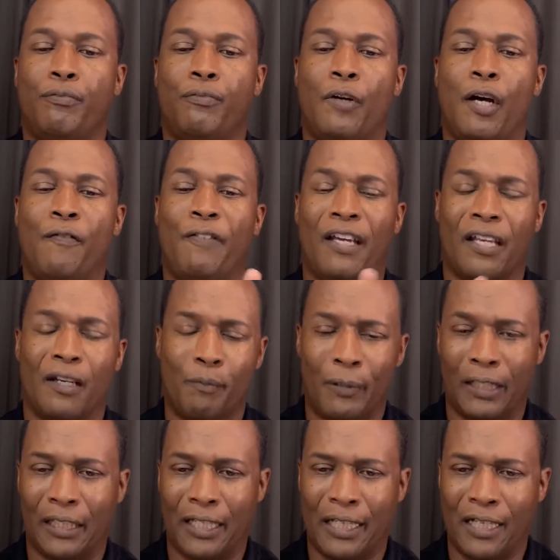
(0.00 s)

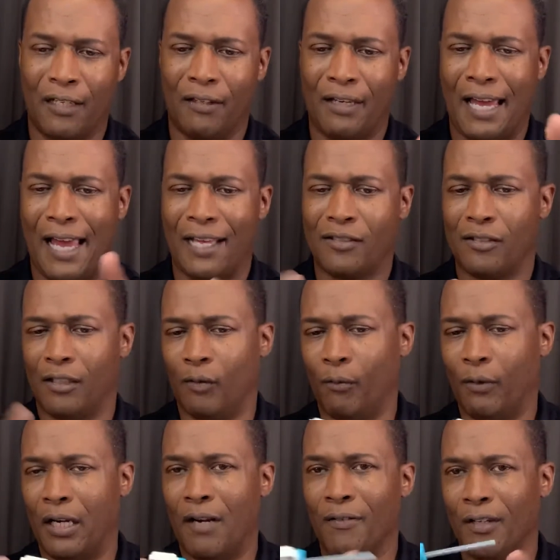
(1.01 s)
availability on the axle and
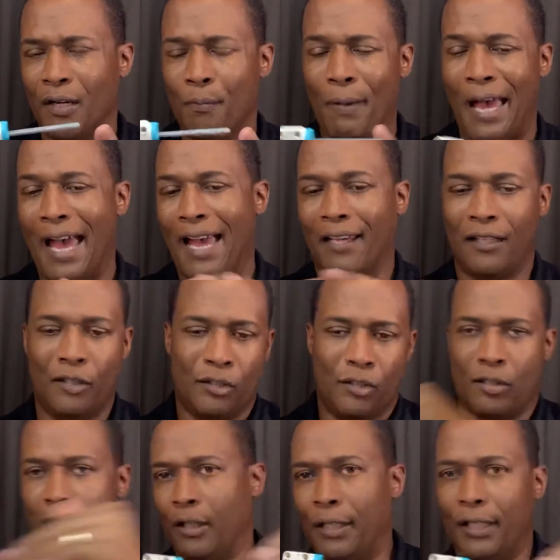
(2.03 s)
whatever on the back, and you
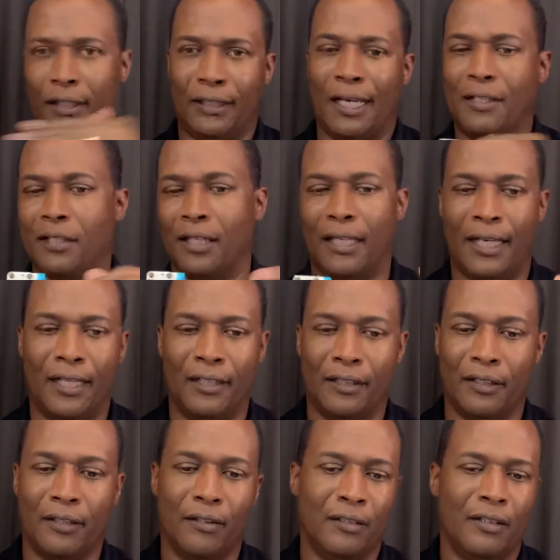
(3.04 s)
just link that
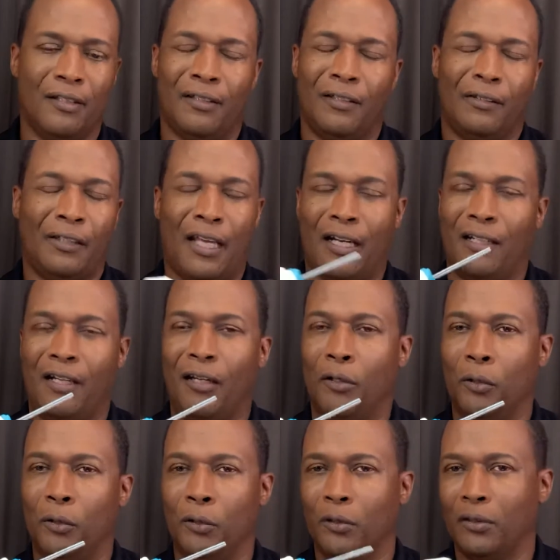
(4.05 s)
together. That'll
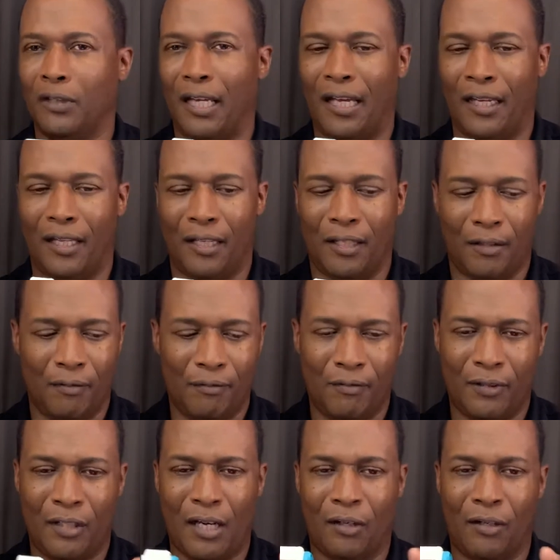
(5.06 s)
hold
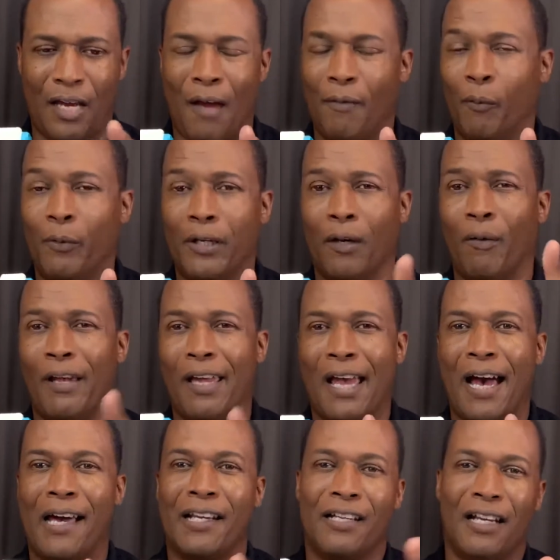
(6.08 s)
you're not going to have a wheel way
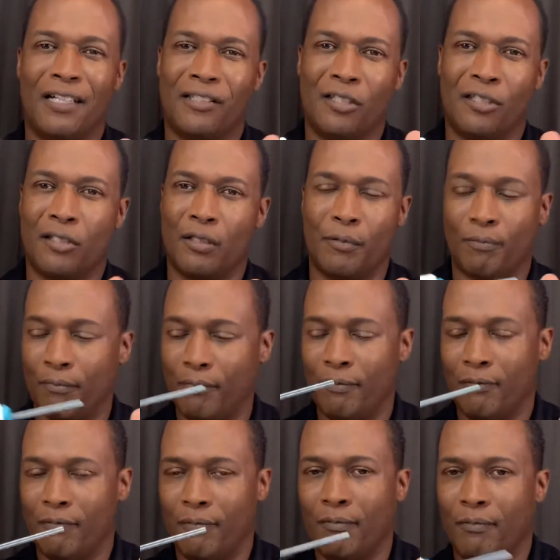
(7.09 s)
out here. It's just
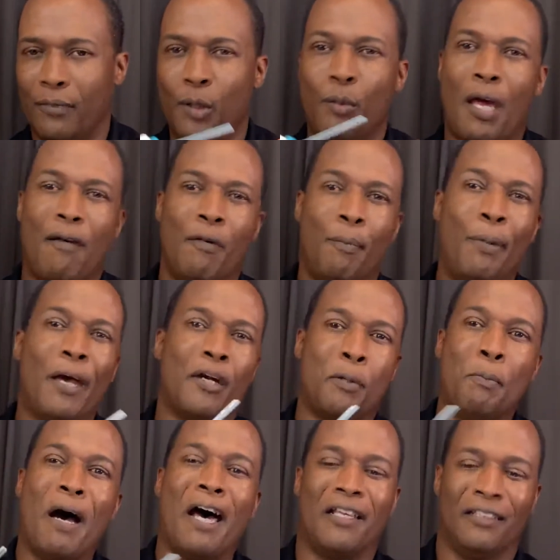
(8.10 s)
you have a better
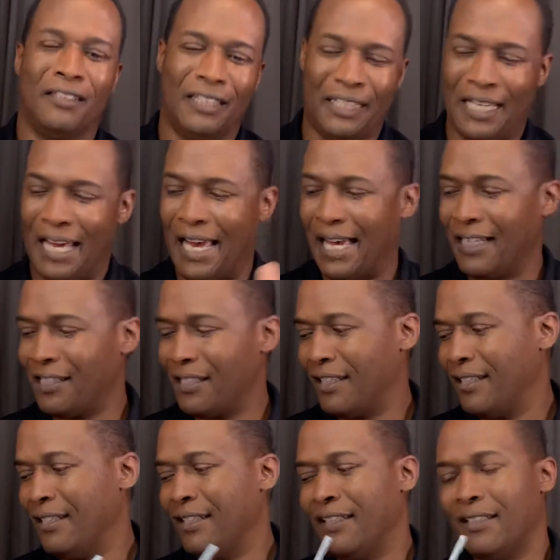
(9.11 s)
model than that.
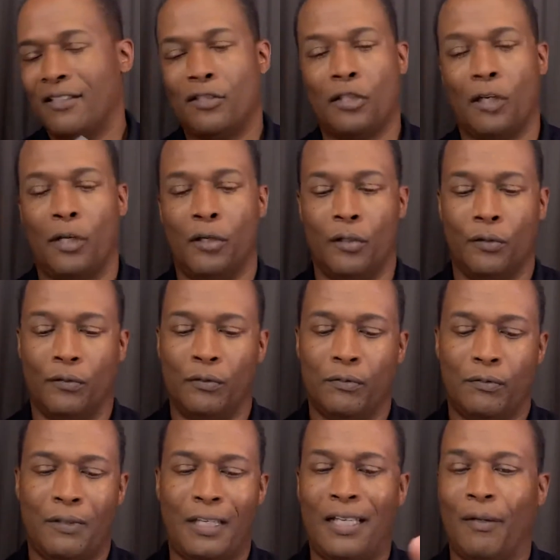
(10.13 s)
So
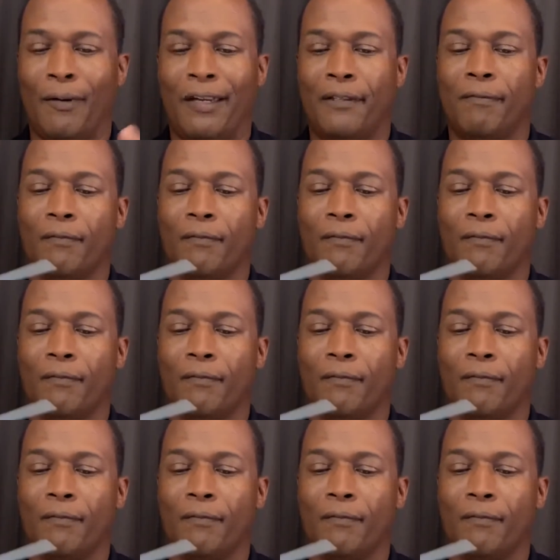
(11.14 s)
anyway,